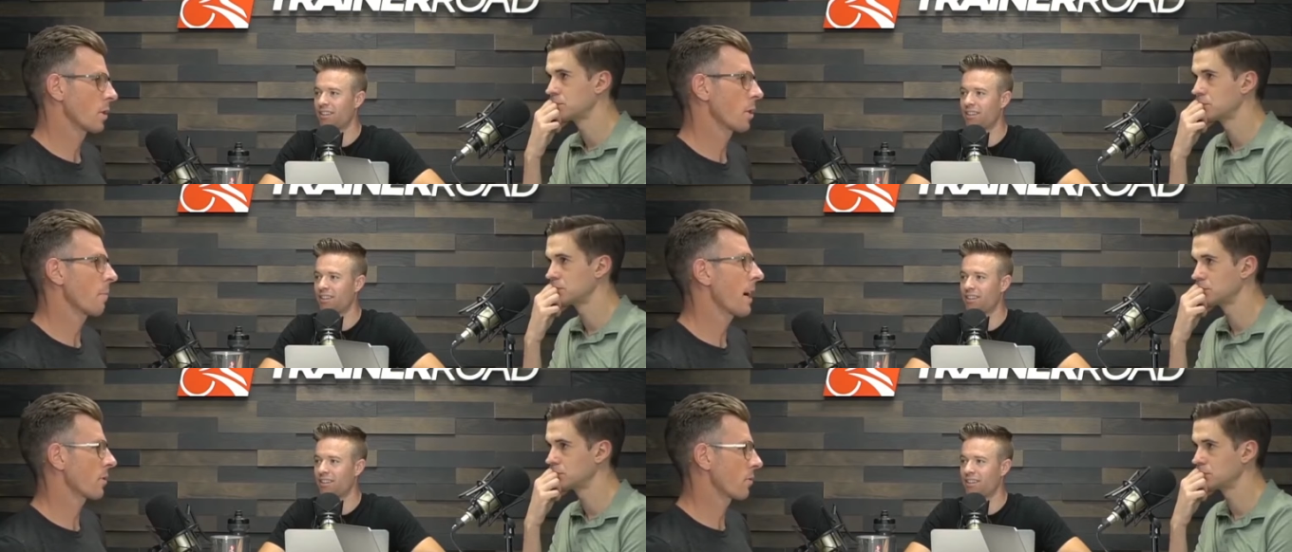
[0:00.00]

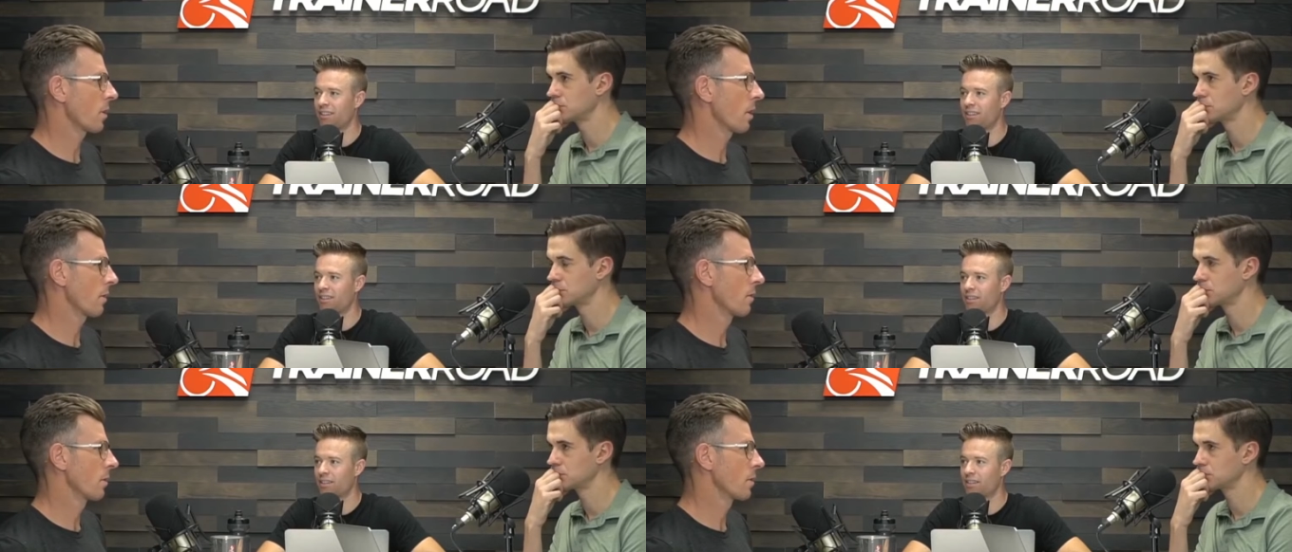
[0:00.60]
Speaker 1: some
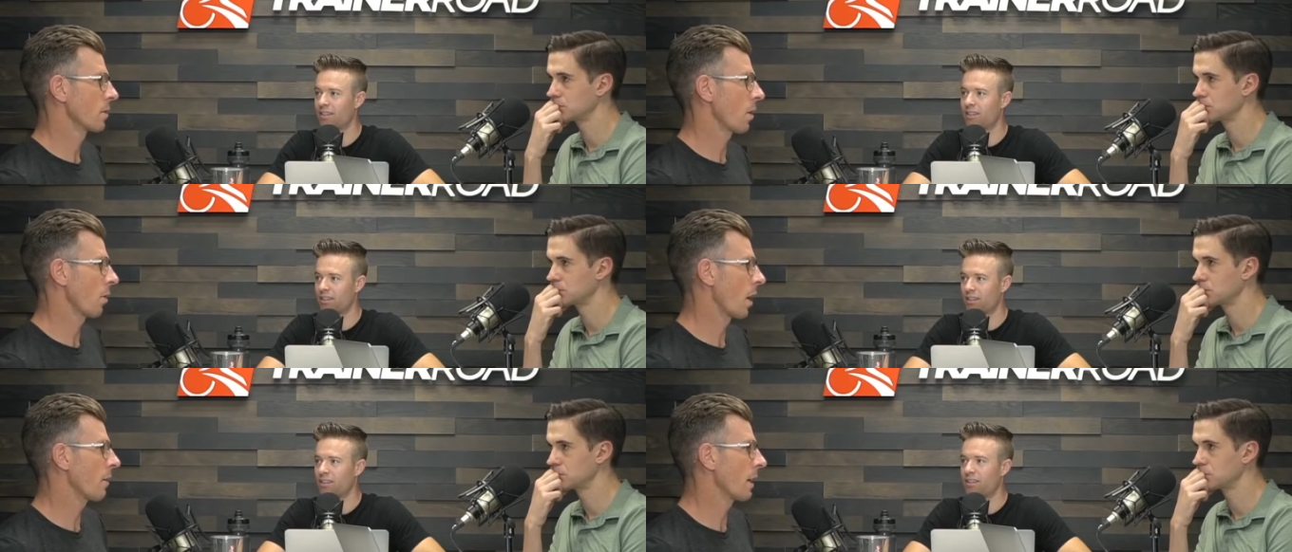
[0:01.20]
extra
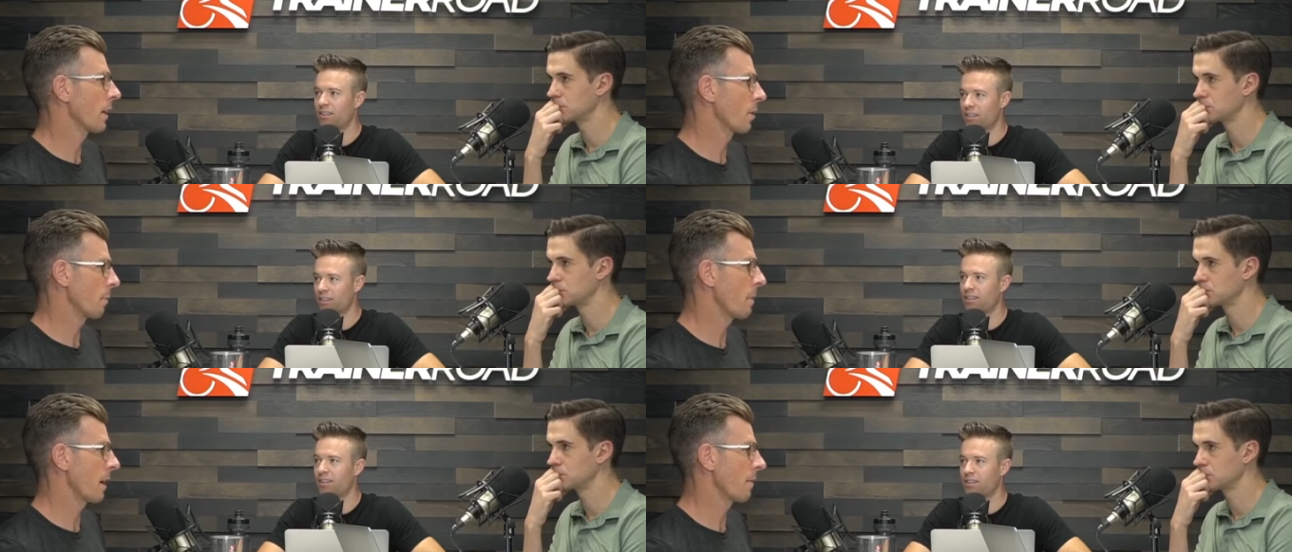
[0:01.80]
salt loading could
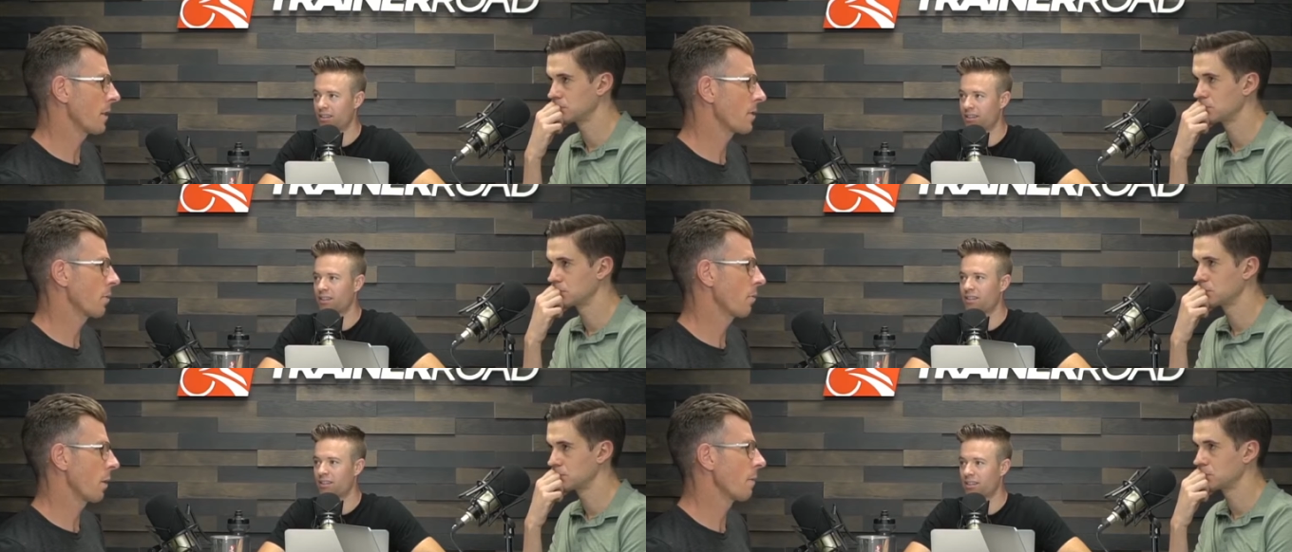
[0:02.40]
be
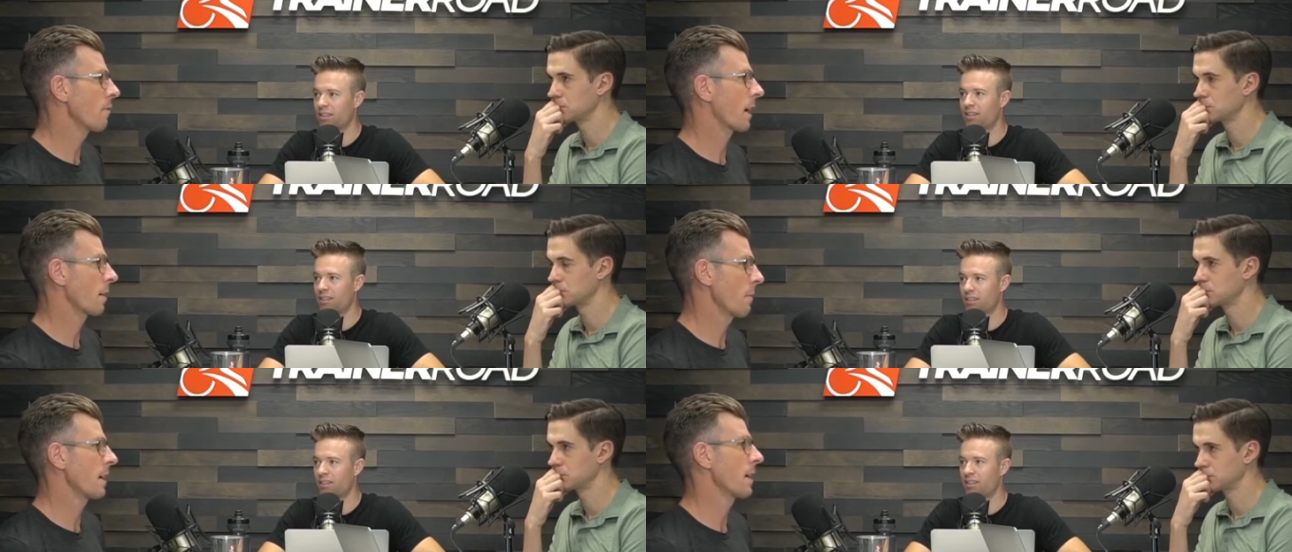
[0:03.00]
beneficial, and we
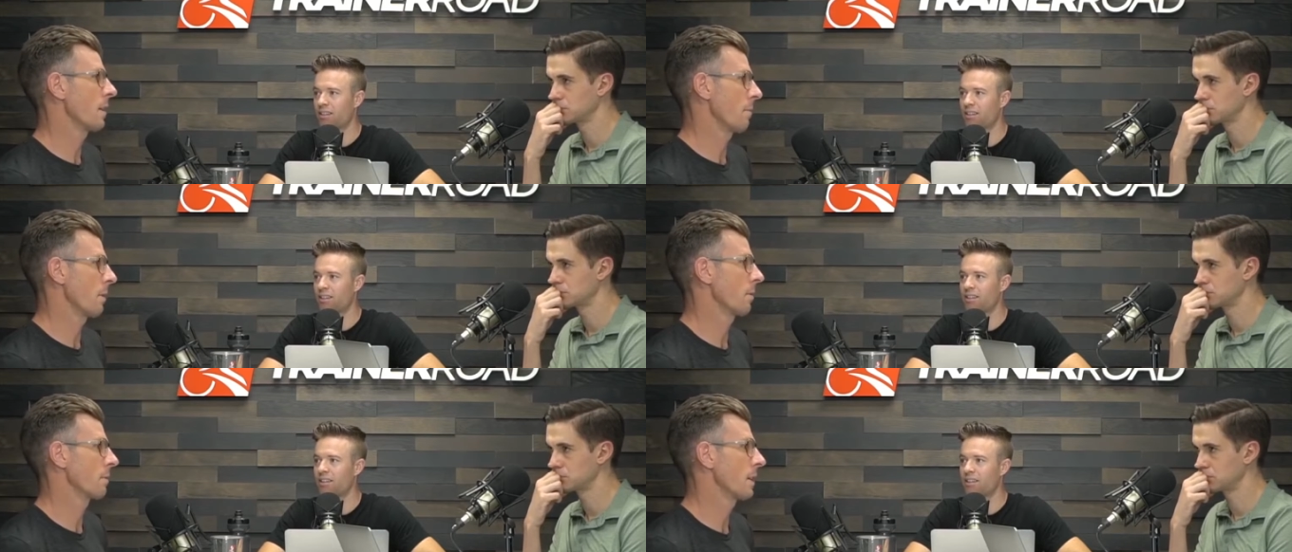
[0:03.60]
recommend it in the
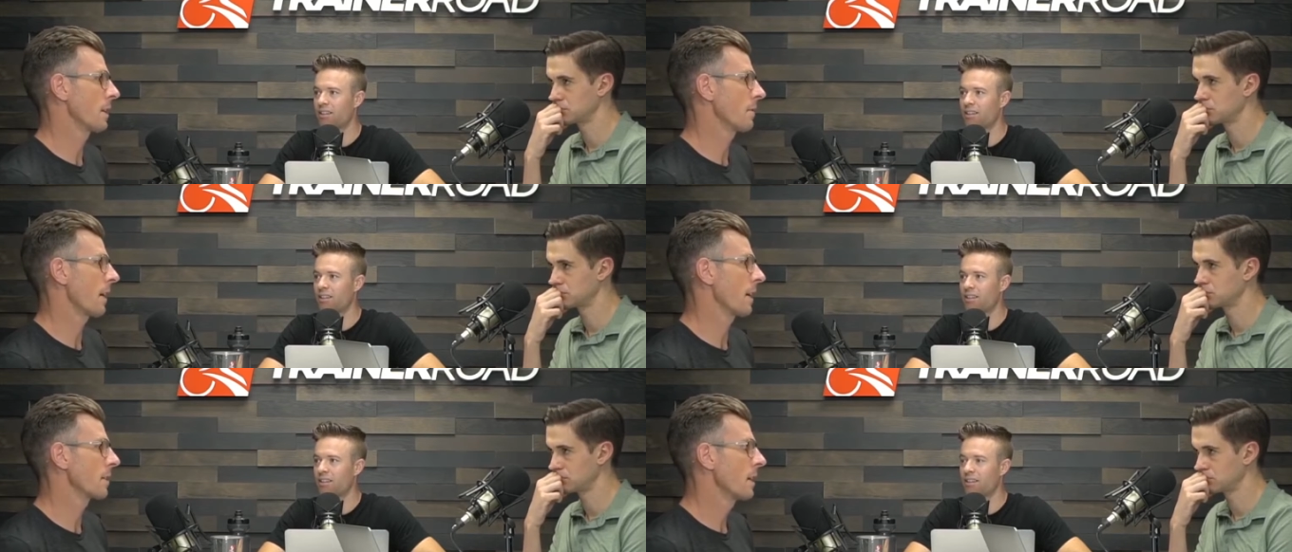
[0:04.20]
build-up to these
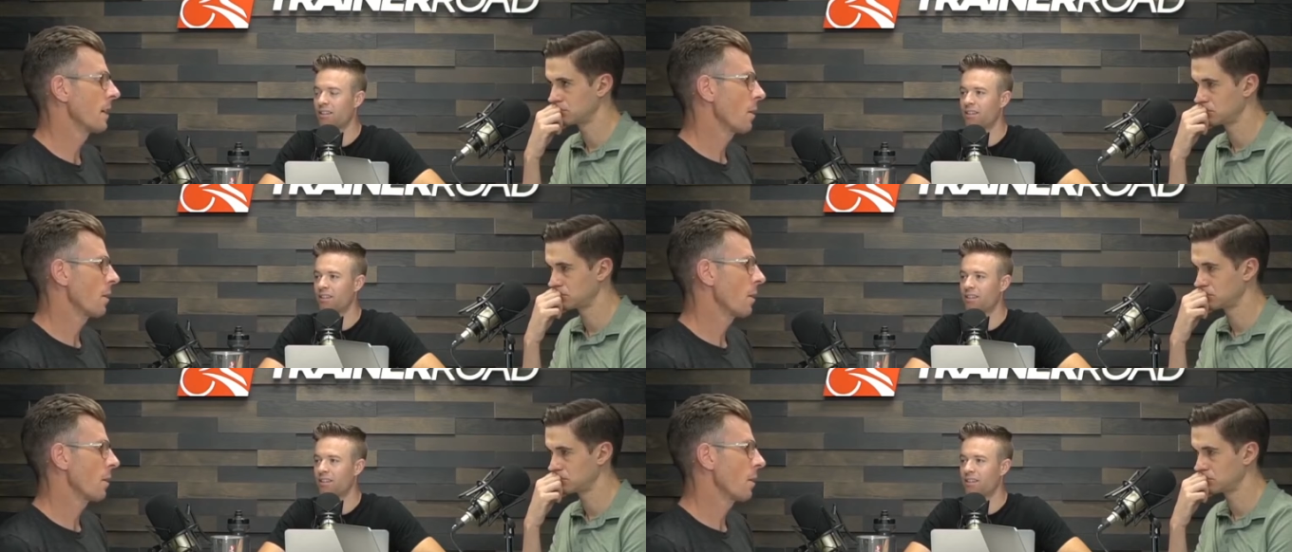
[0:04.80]
events,